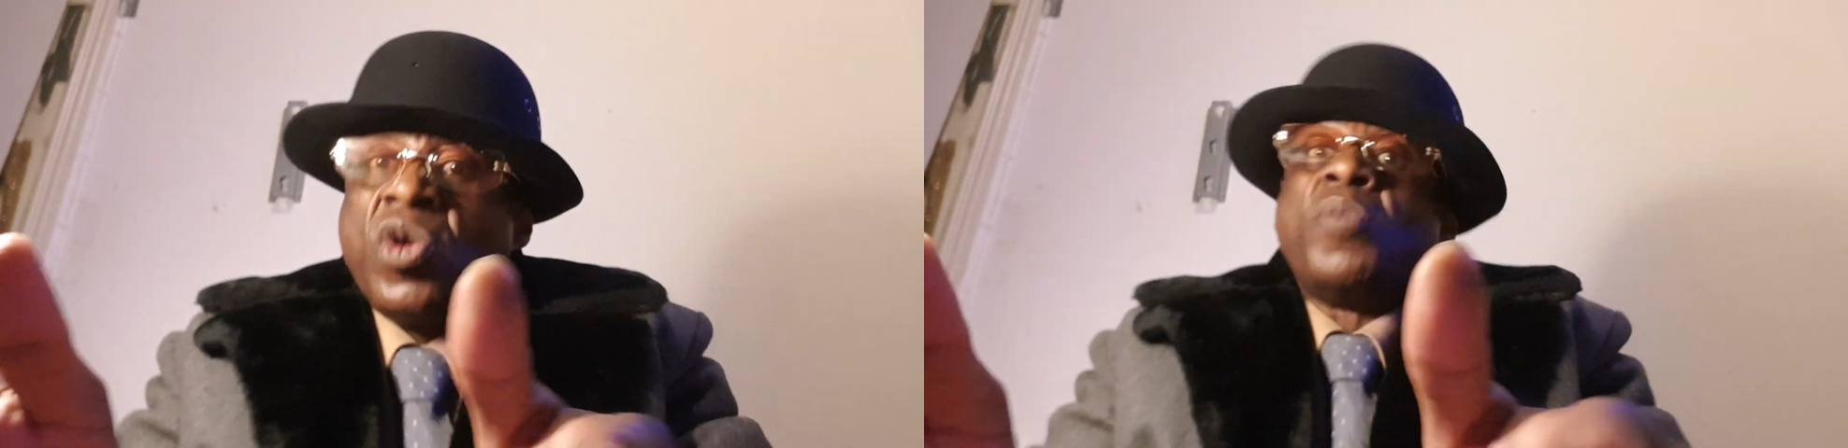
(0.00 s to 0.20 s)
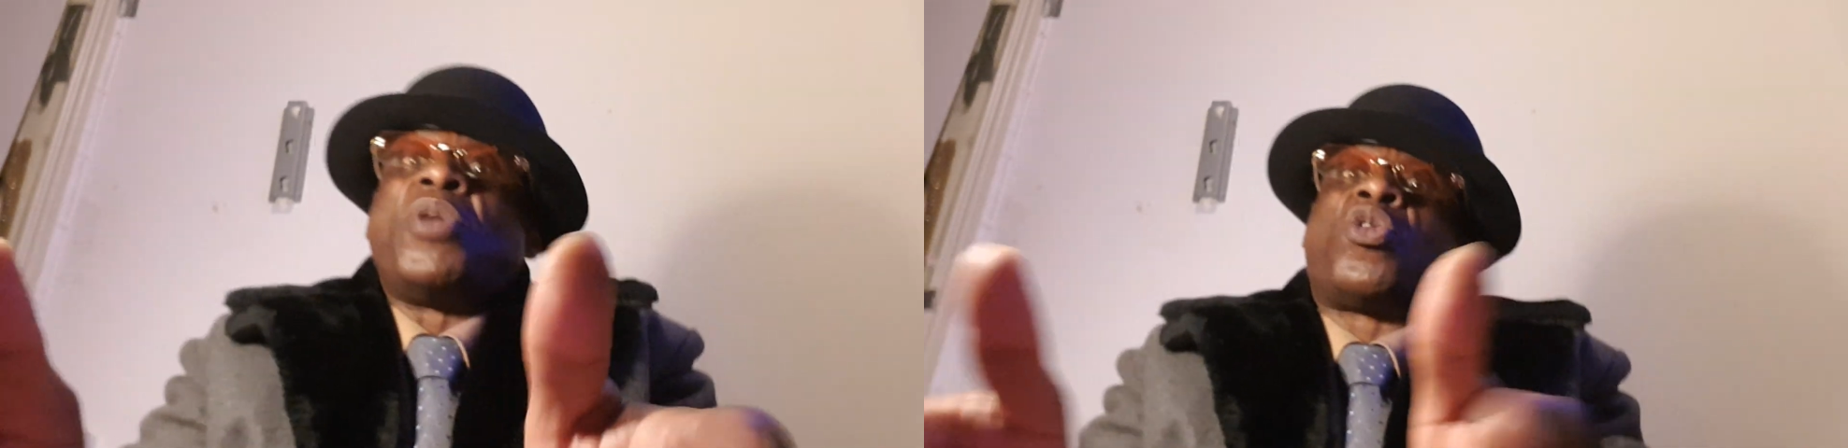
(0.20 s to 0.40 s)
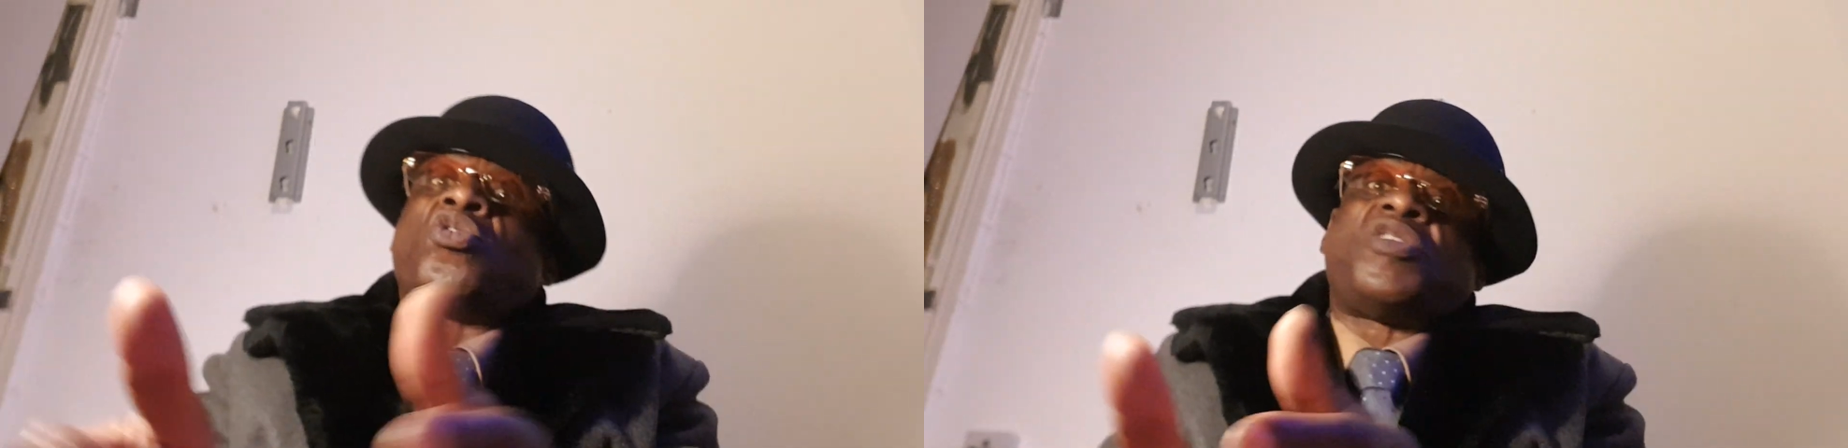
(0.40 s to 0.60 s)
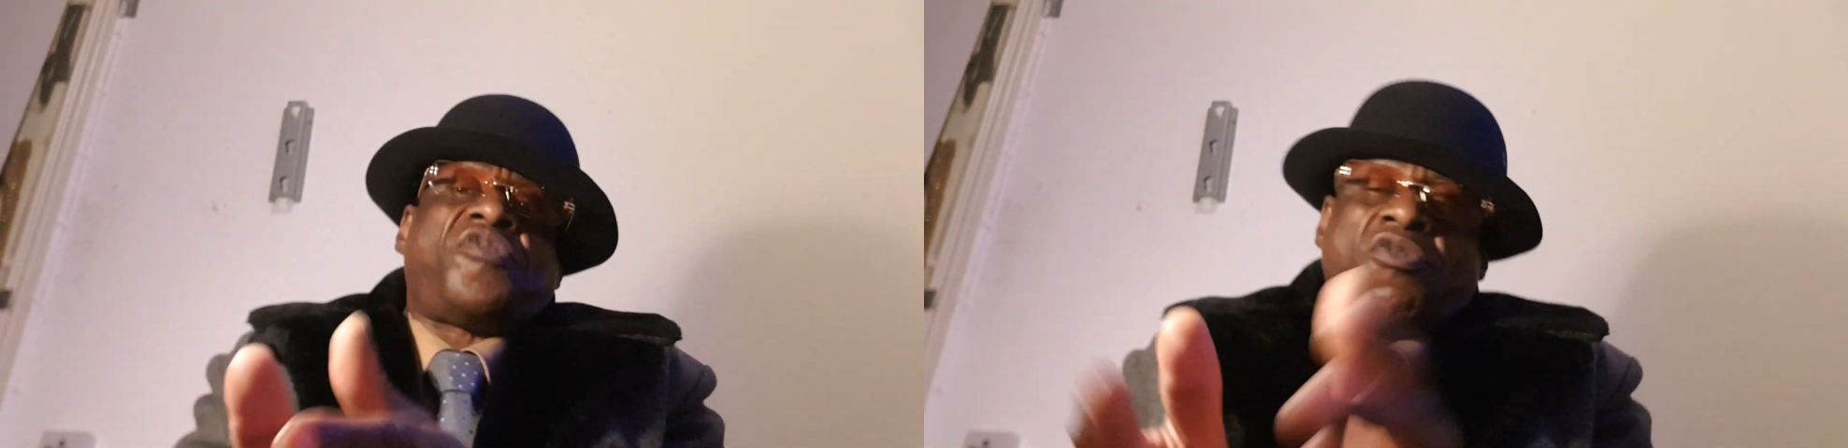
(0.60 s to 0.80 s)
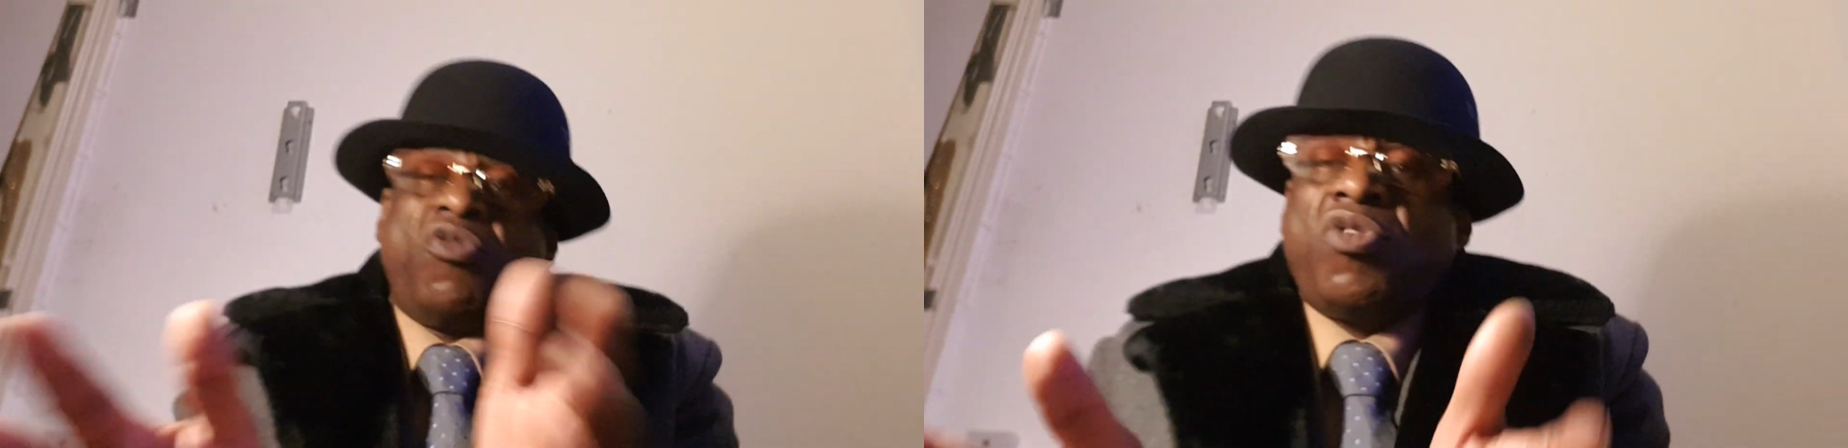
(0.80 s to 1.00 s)
Because if
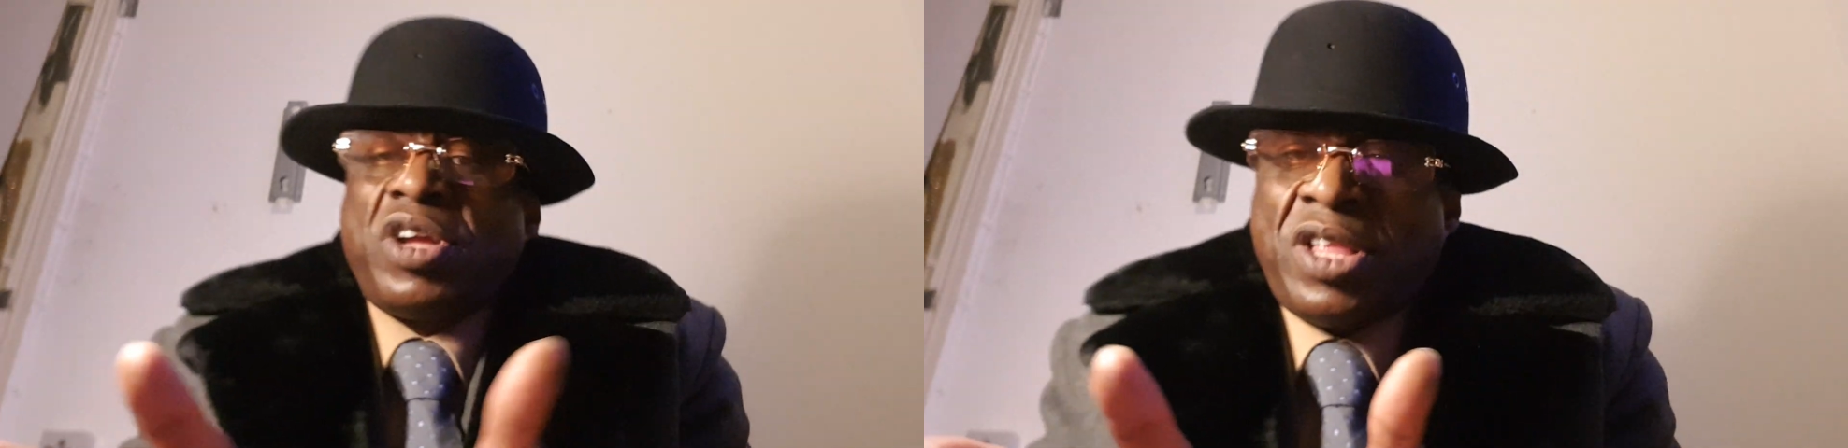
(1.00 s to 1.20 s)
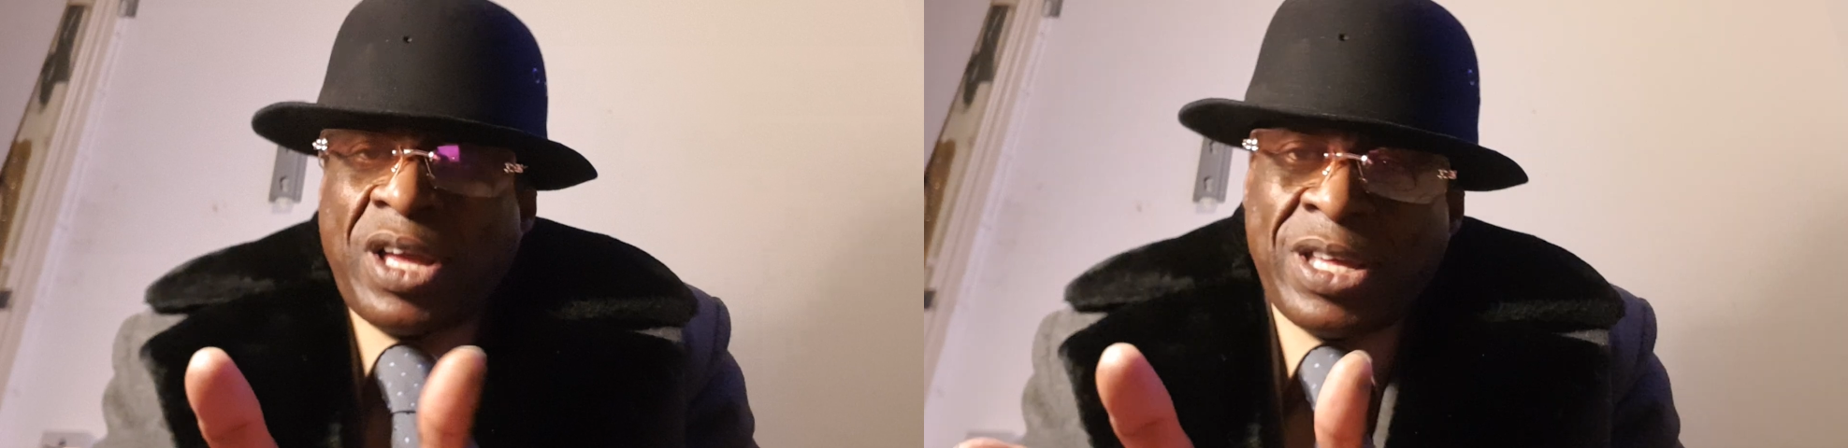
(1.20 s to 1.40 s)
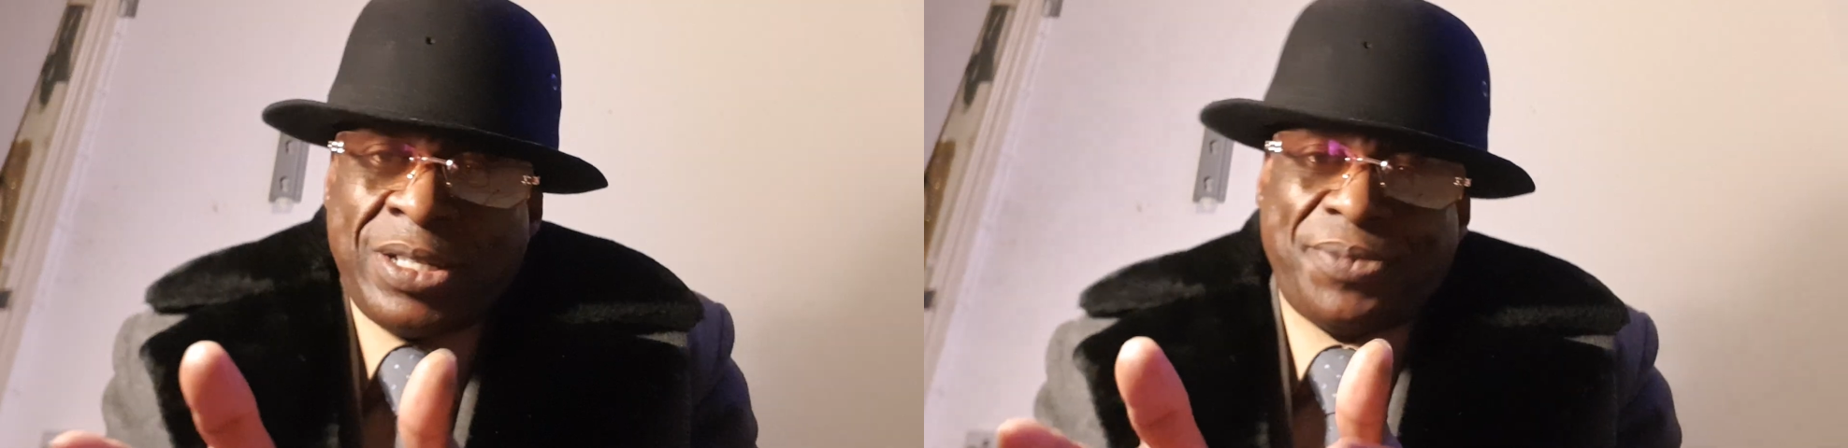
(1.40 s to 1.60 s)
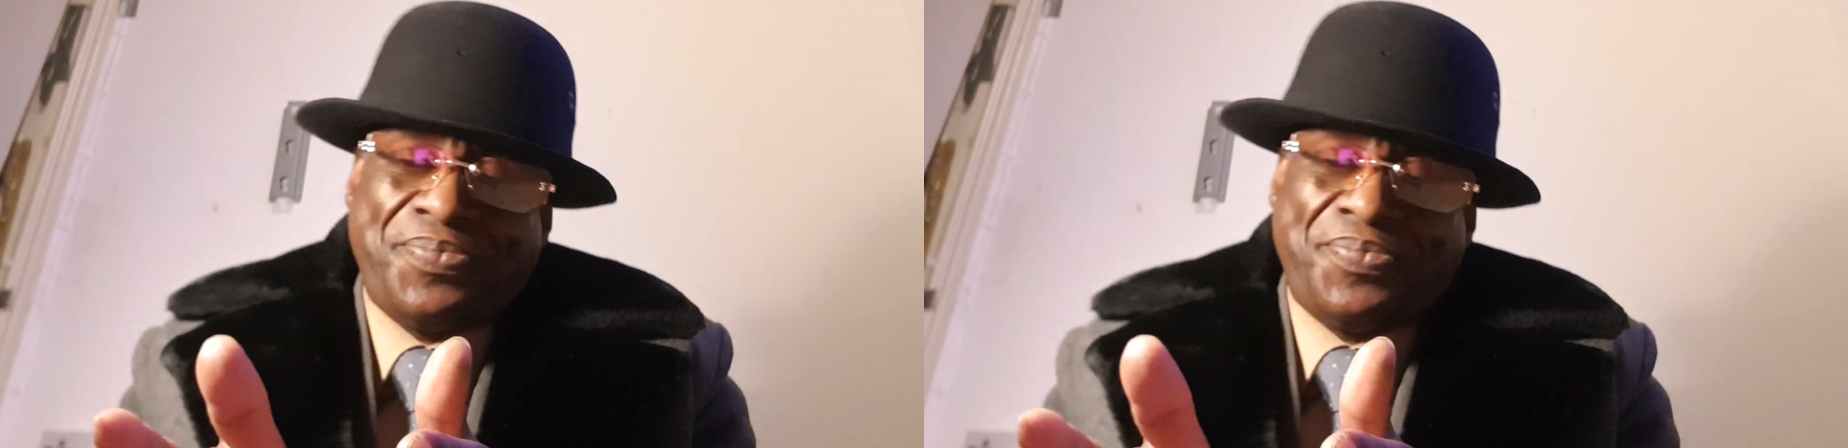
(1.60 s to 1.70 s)
you're organized,